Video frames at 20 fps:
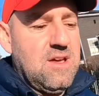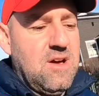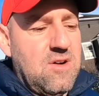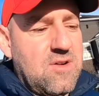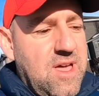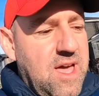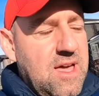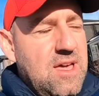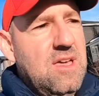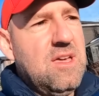
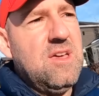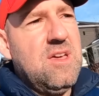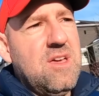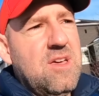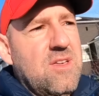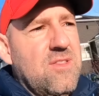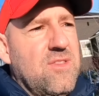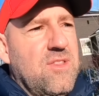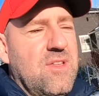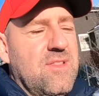okay,
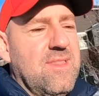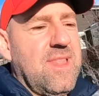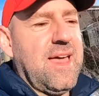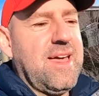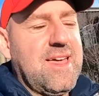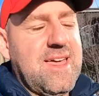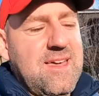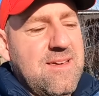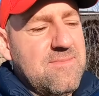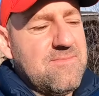
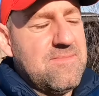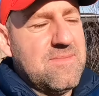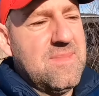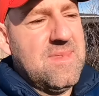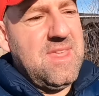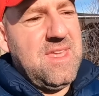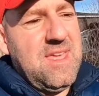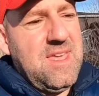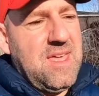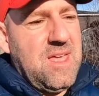like
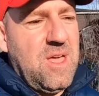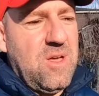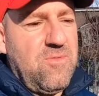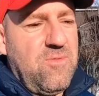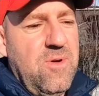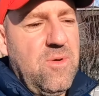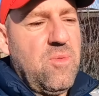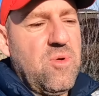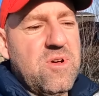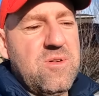if
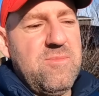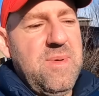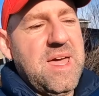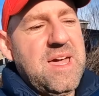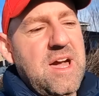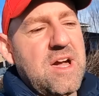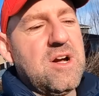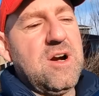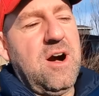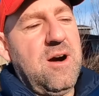we were to
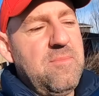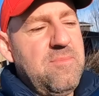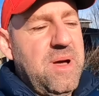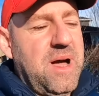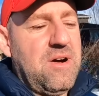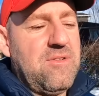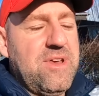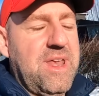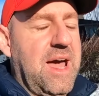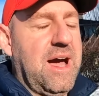make a
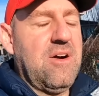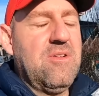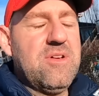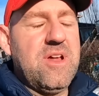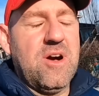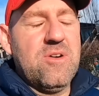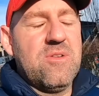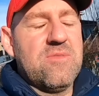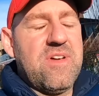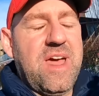compound noun
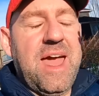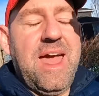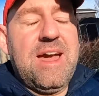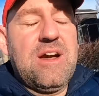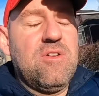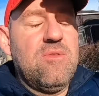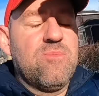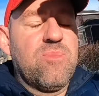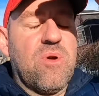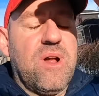out of
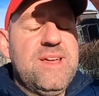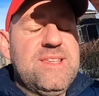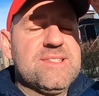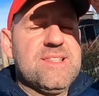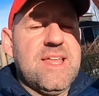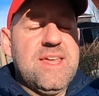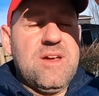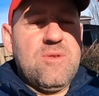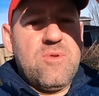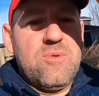ankle
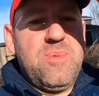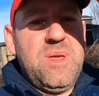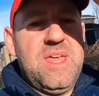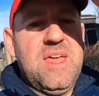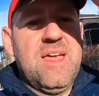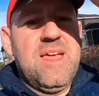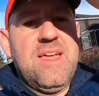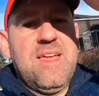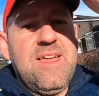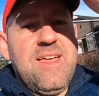bracelet, it would be
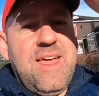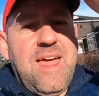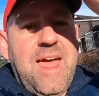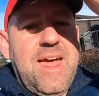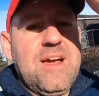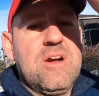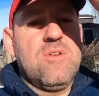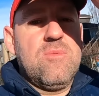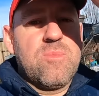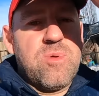
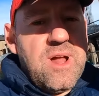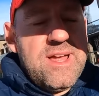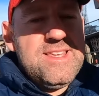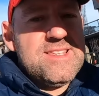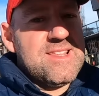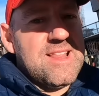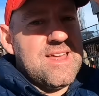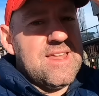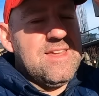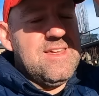ankle
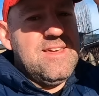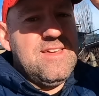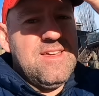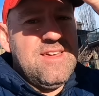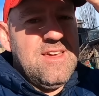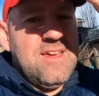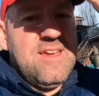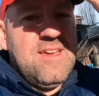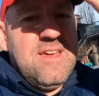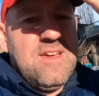bracelet.
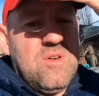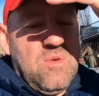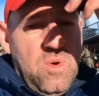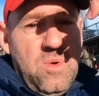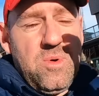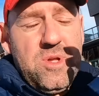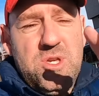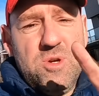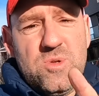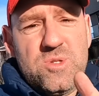We
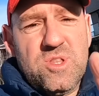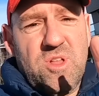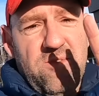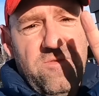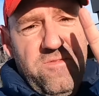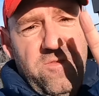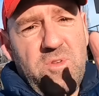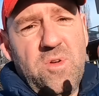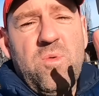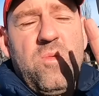would use the
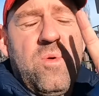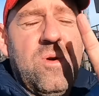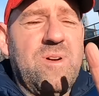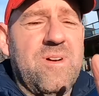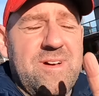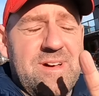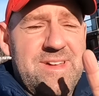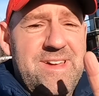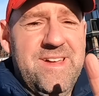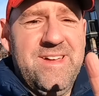full
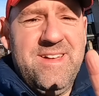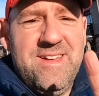word.